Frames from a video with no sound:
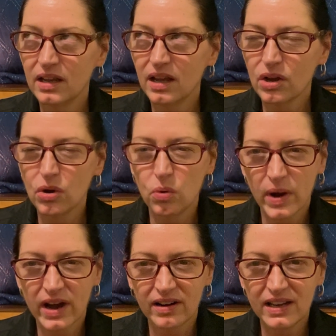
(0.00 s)

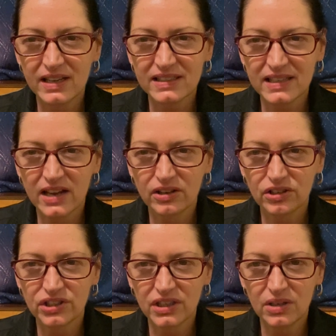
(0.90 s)
Aquarius
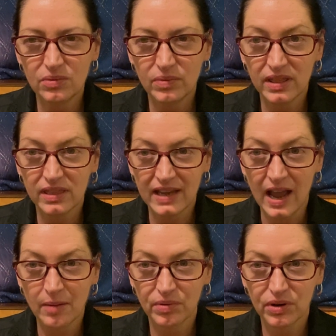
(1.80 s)
energy with
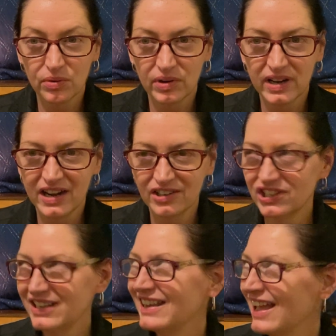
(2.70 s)
Capricorn
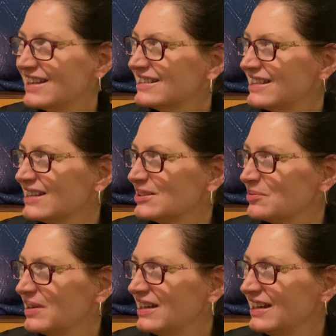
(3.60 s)
energy. Yes, that's
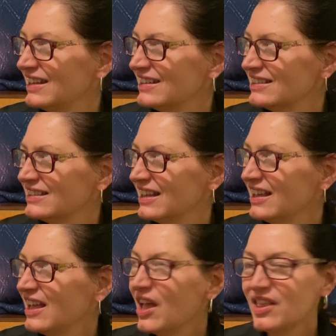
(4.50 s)
what it is.
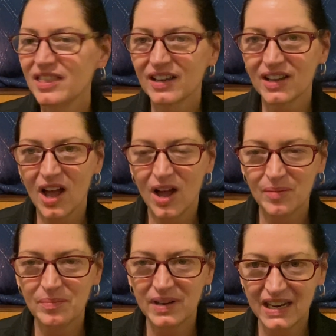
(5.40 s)
The
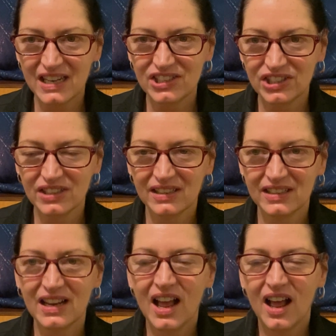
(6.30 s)

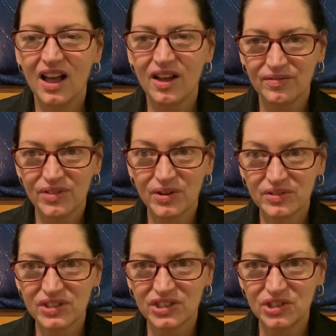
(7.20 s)
combination of
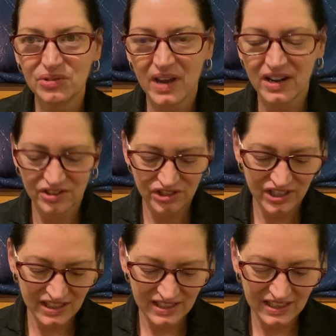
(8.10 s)
those two
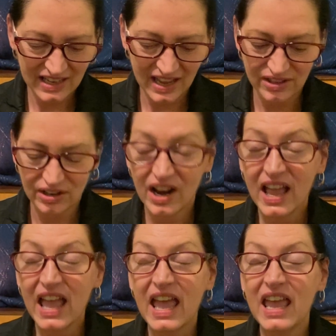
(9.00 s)
energies together.
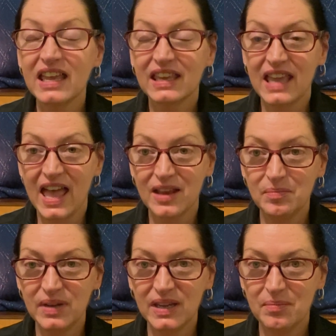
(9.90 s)
It can
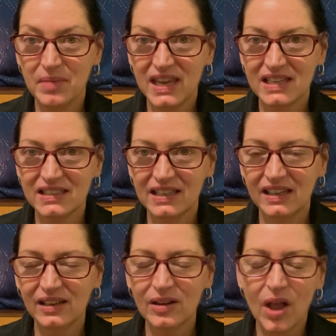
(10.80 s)
be
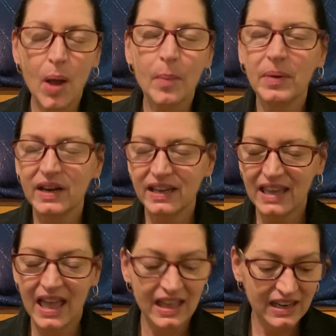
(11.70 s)
amazing, but
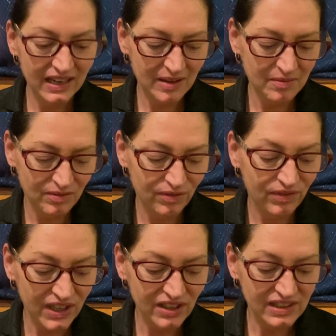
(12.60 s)
again, it can
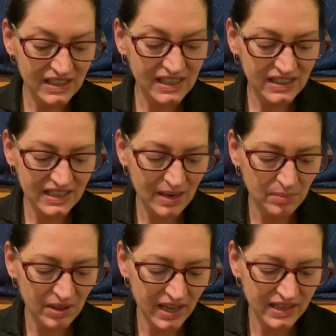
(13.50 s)
feel
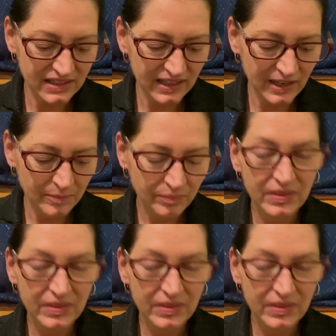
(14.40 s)
destabilizing.